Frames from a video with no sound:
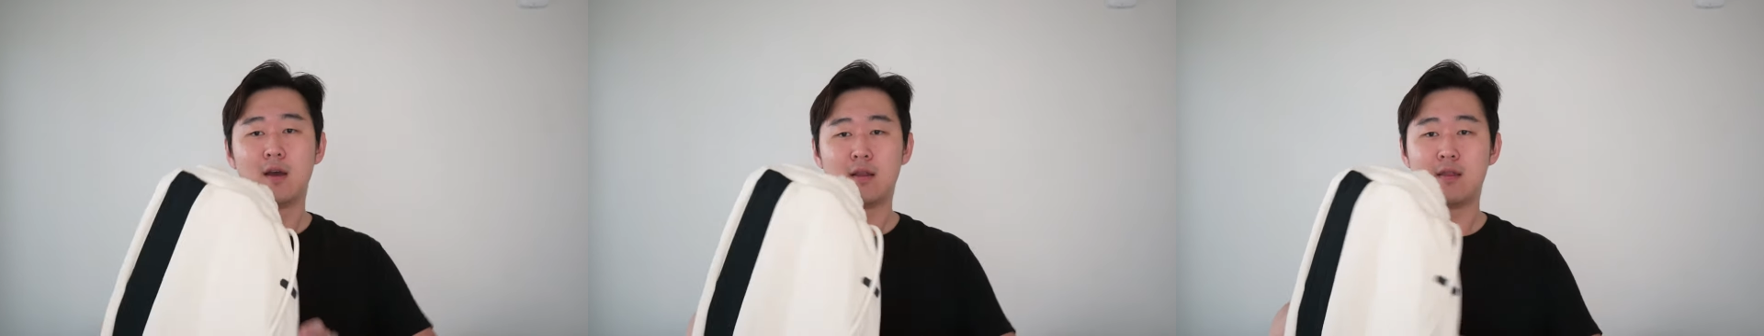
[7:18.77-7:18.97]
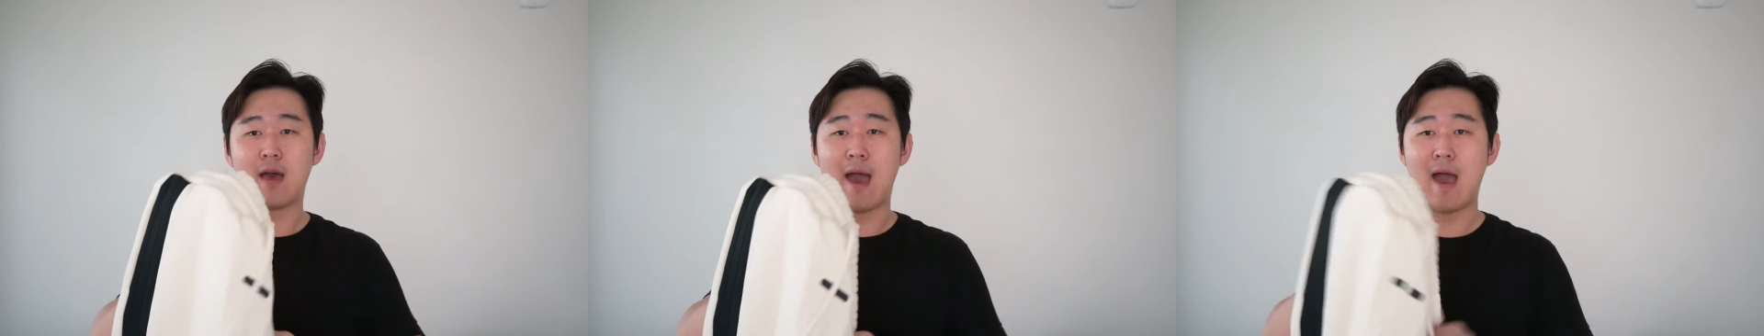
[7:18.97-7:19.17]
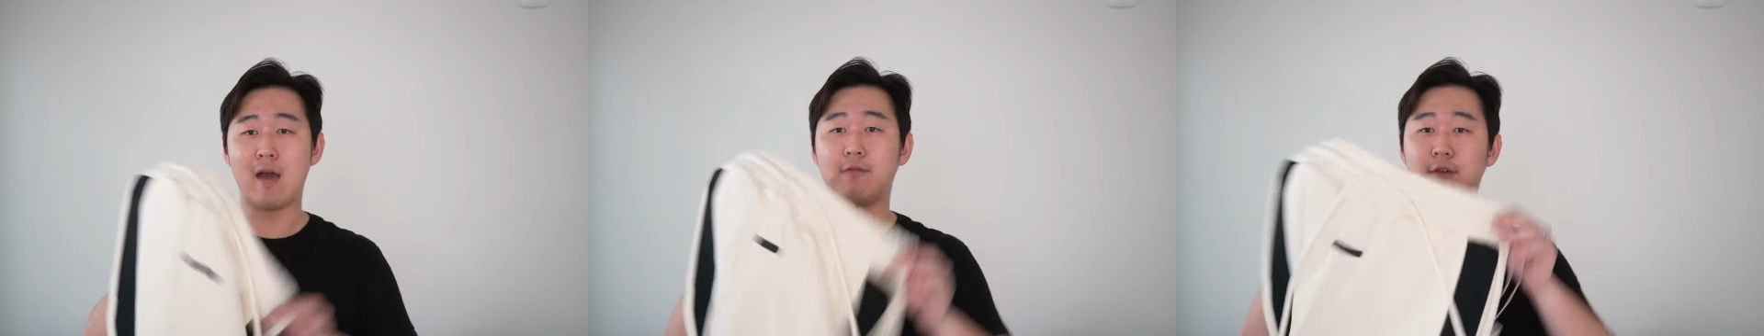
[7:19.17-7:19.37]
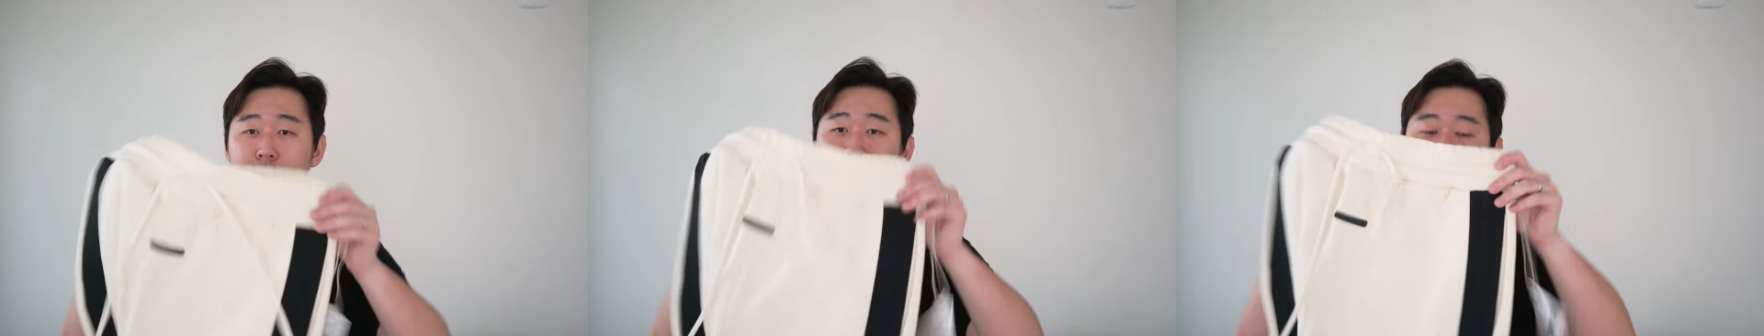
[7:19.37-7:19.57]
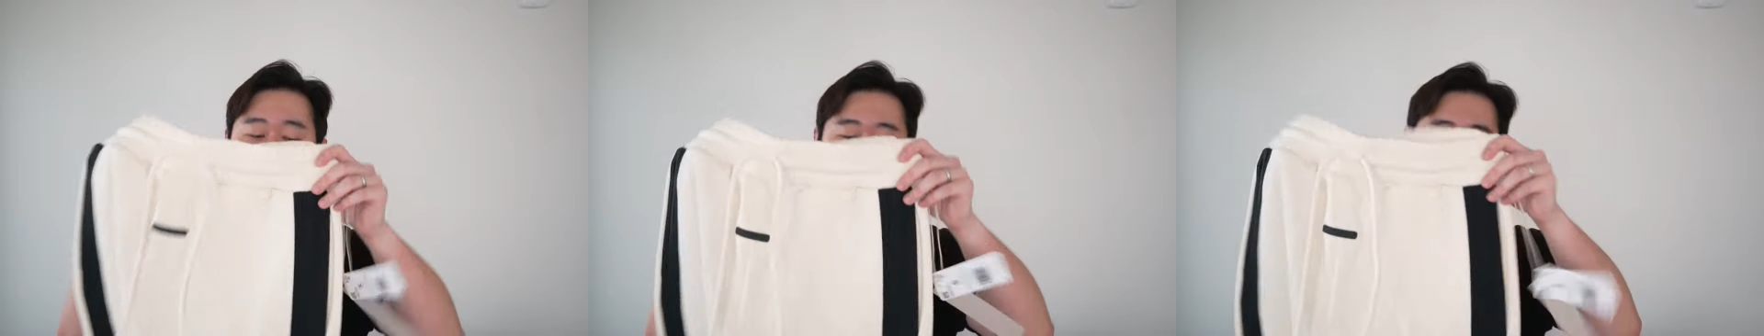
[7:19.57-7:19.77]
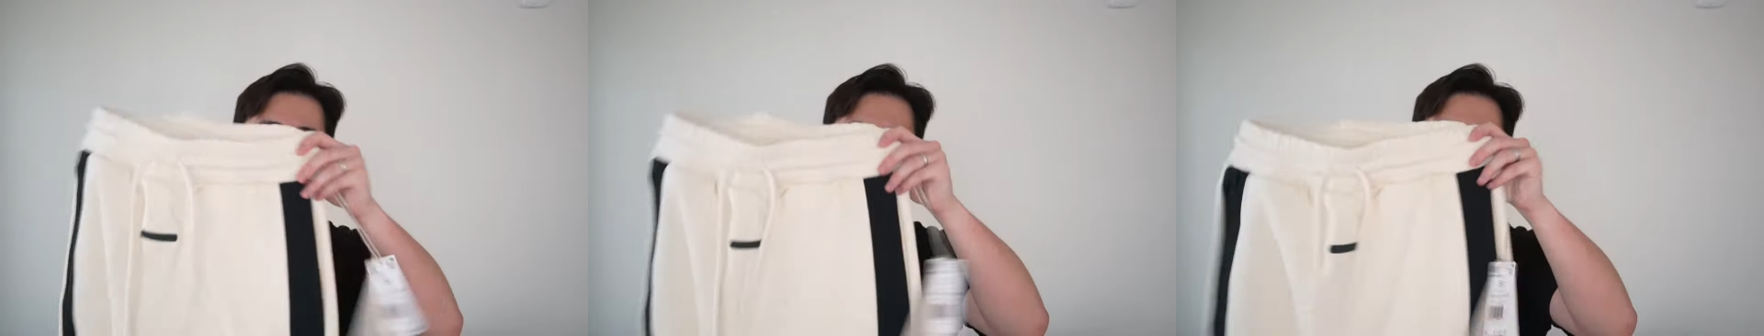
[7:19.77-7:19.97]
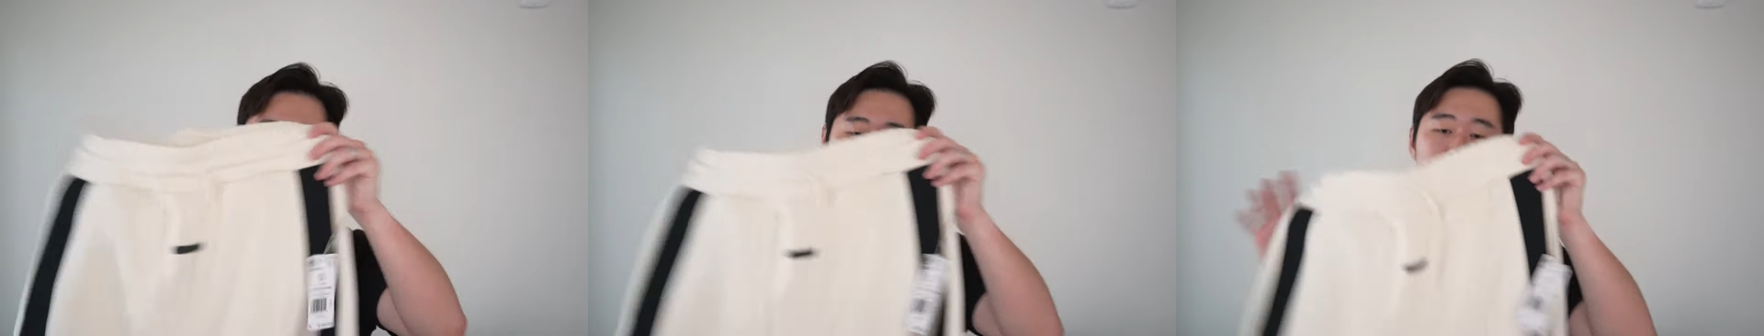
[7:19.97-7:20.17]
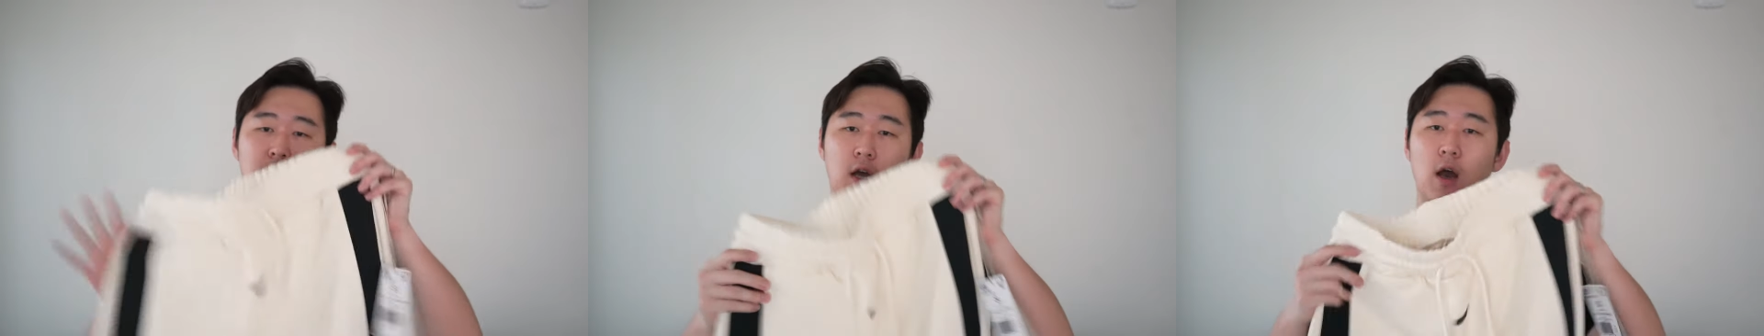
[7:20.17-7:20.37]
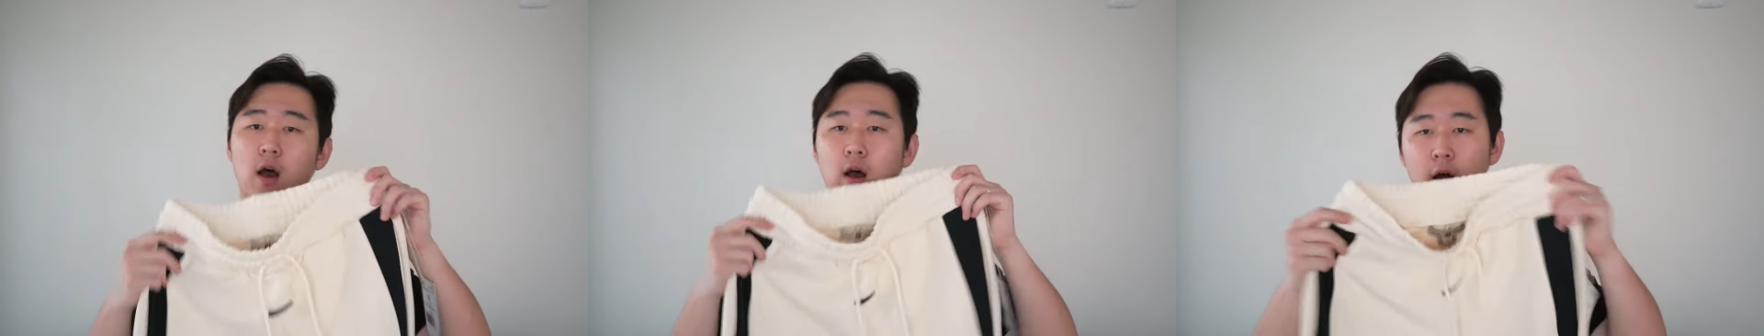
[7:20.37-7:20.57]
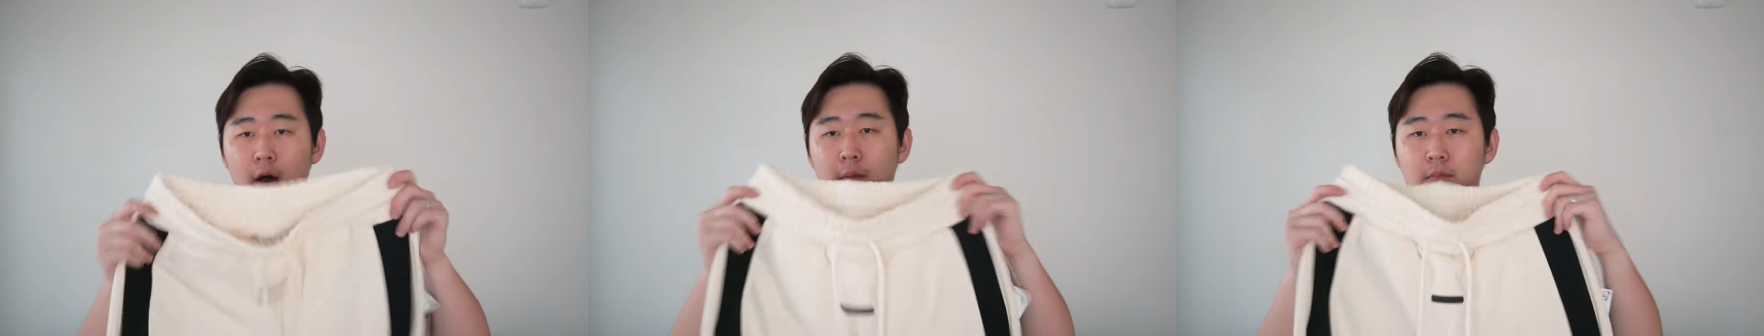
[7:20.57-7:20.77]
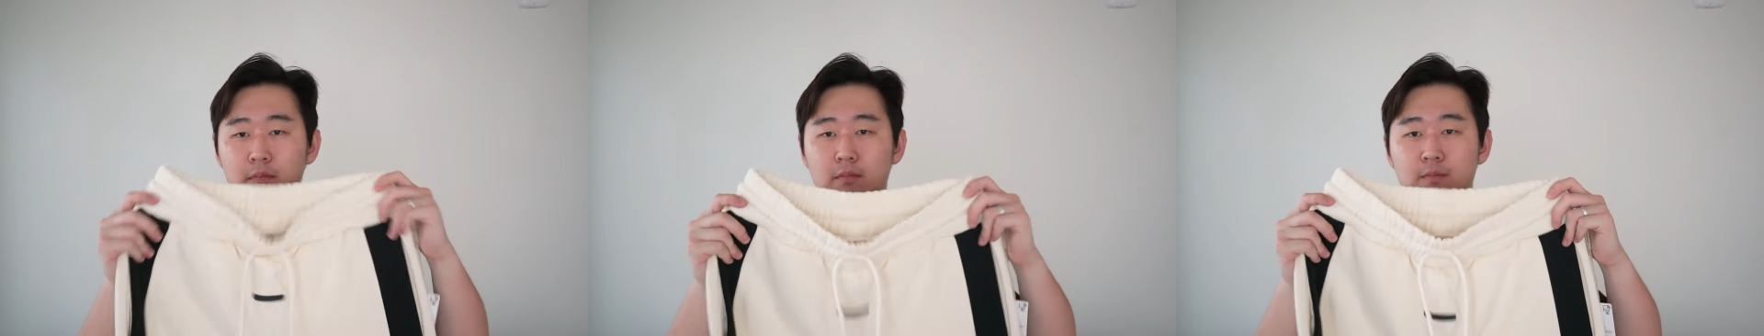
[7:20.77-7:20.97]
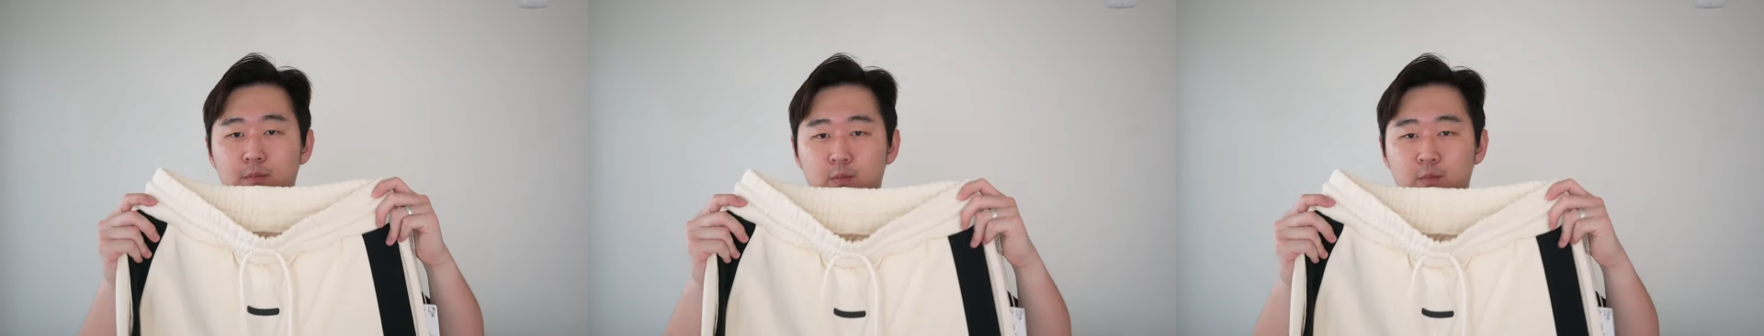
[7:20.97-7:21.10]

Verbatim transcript: the heavy fleece um,